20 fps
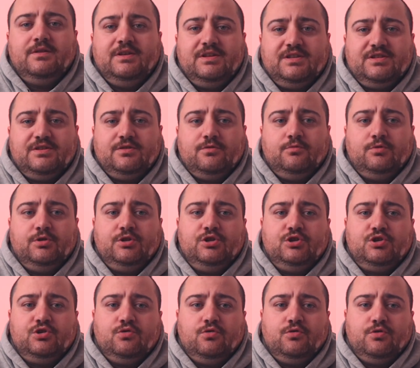This will
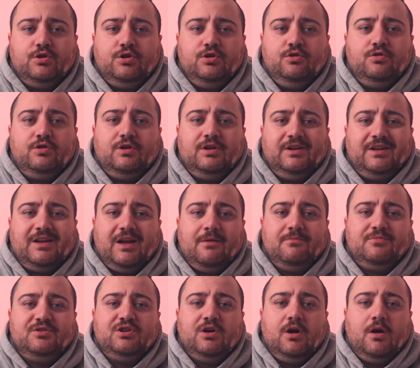ensure that you can
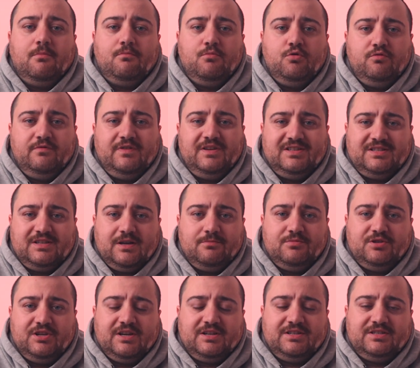capture moving
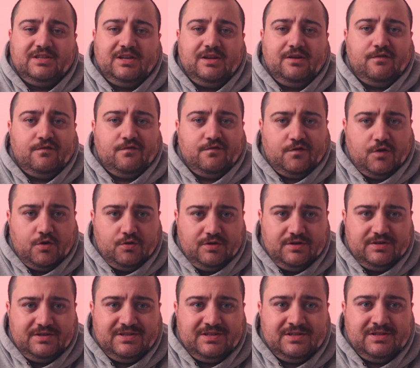subjects in
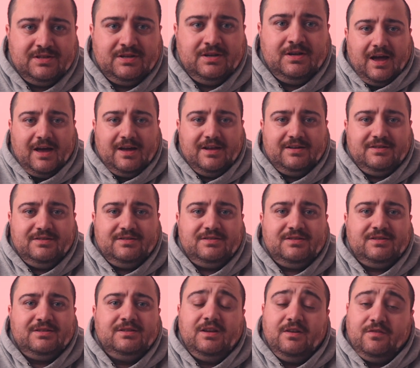focus, and
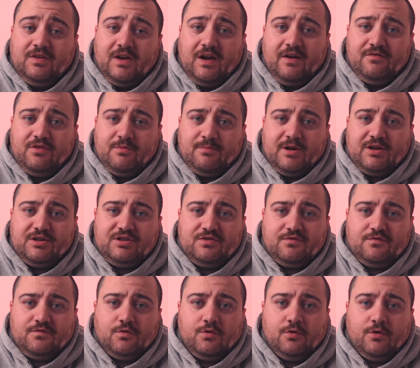if you have the
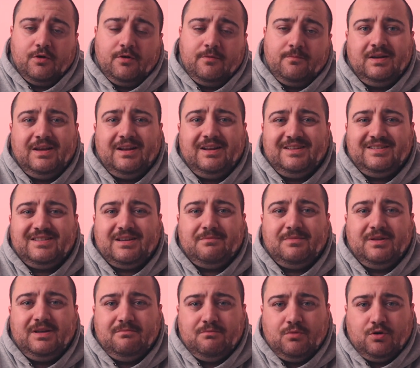budget for it, getting
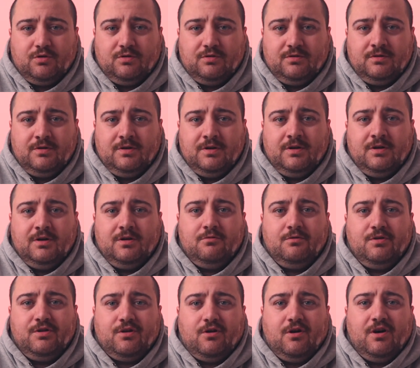something modern
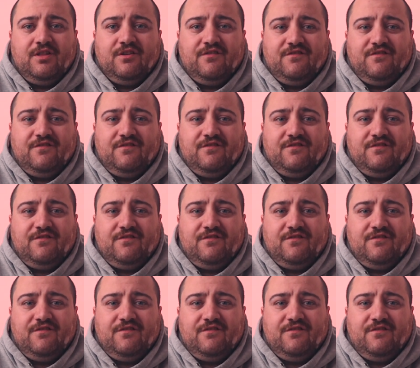with either